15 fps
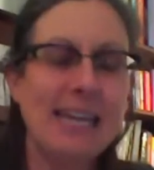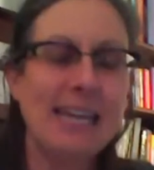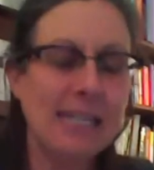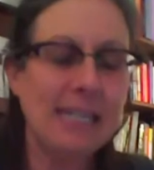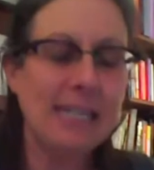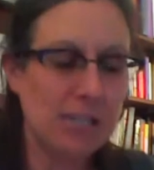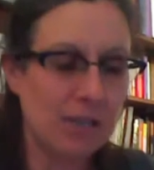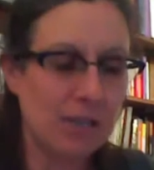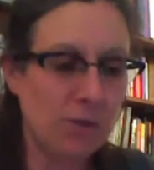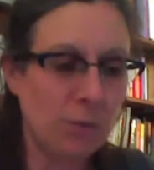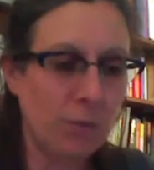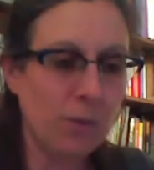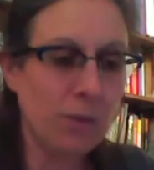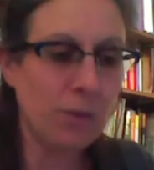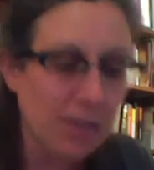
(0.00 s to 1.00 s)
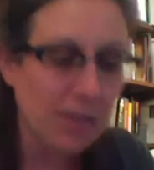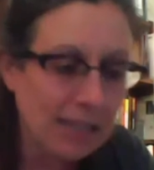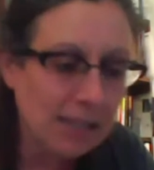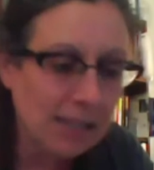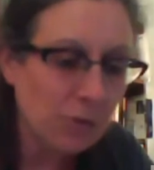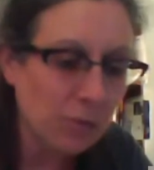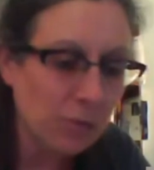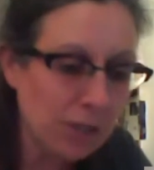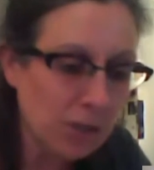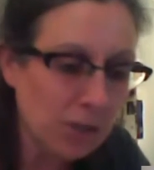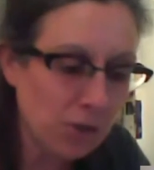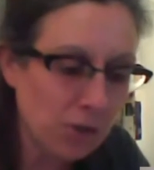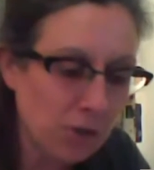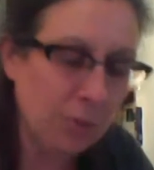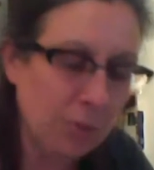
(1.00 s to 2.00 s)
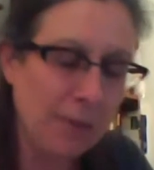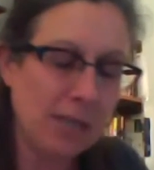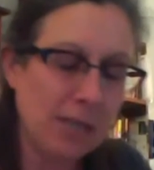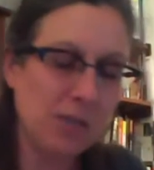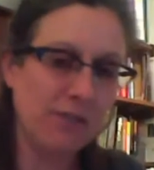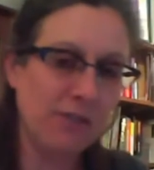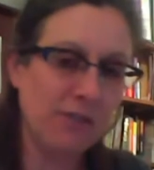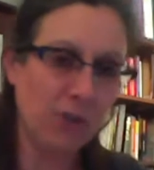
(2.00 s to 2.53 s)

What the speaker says: is that, the thing that really troubled me is the